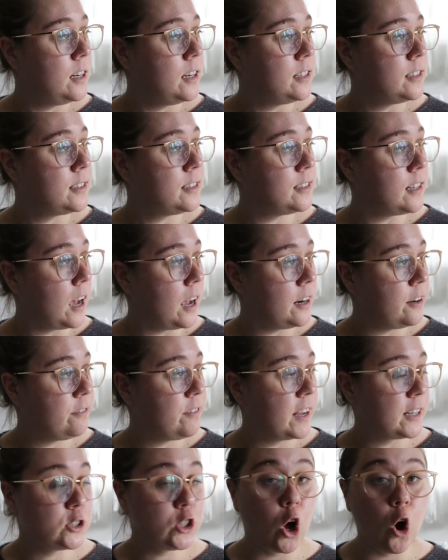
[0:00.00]
side
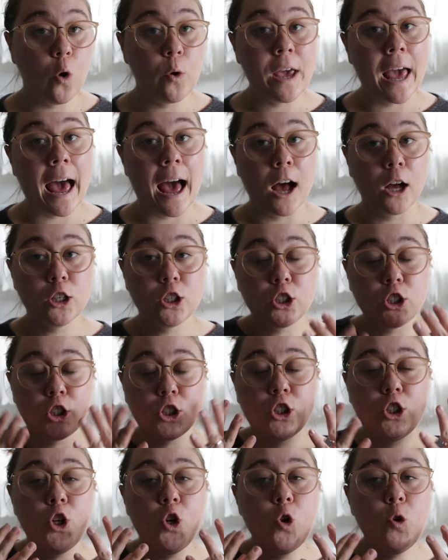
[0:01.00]
effects. Oh yeah,
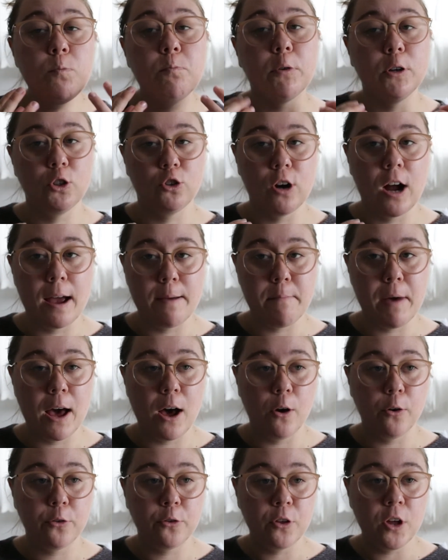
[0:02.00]
super dry
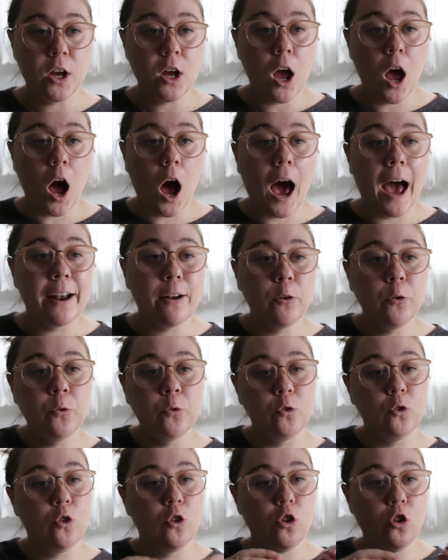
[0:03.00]
mouth. I
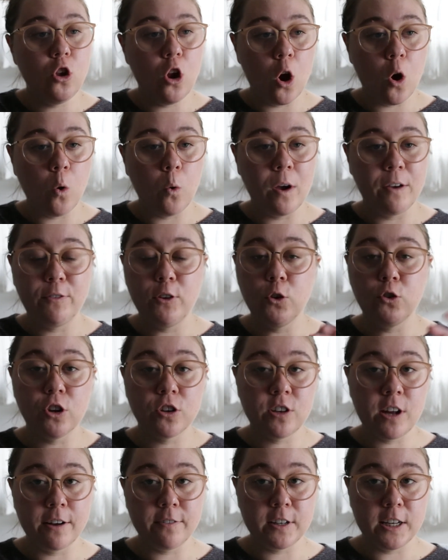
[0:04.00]
don't know if you
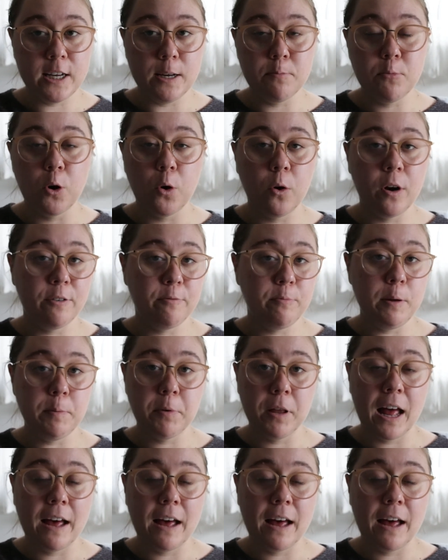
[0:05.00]
just have chemo, if people